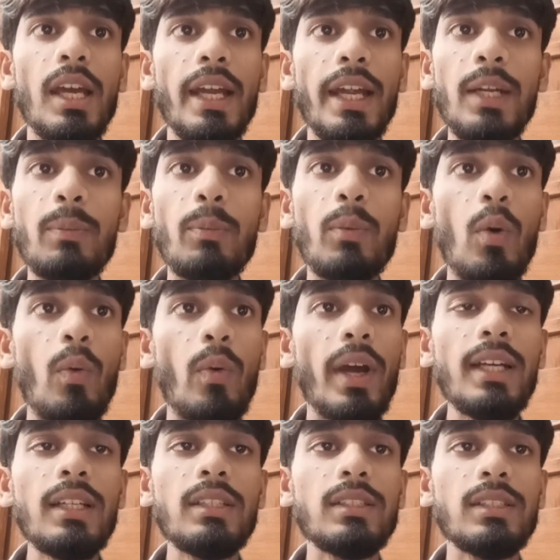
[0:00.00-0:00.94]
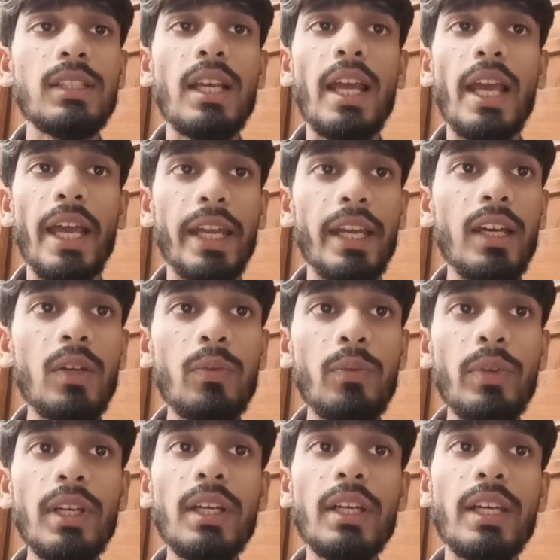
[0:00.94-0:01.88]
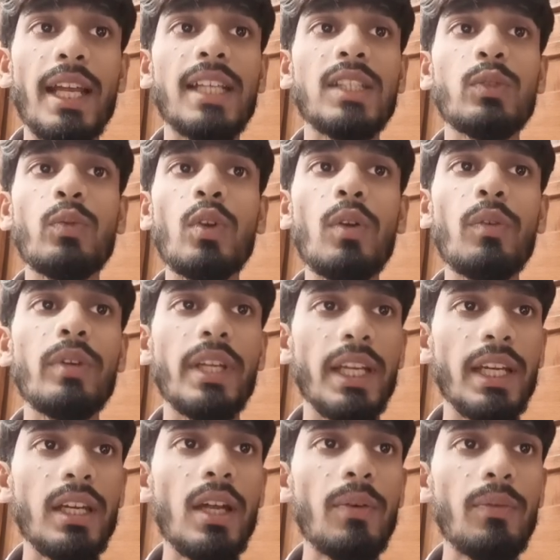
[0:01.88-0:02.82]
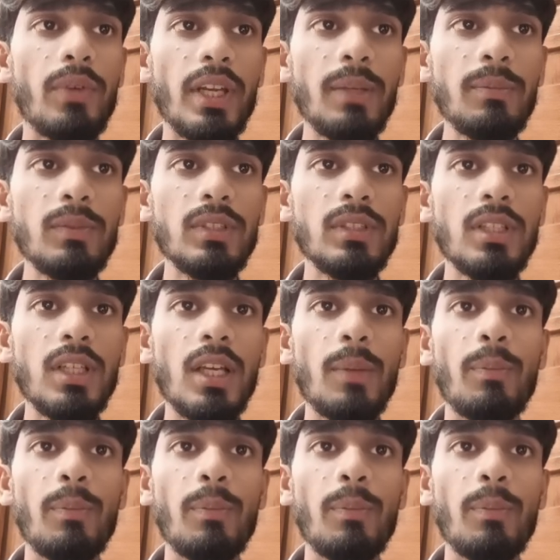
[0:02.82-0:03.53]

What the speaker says: It provides error-free transfer of data frames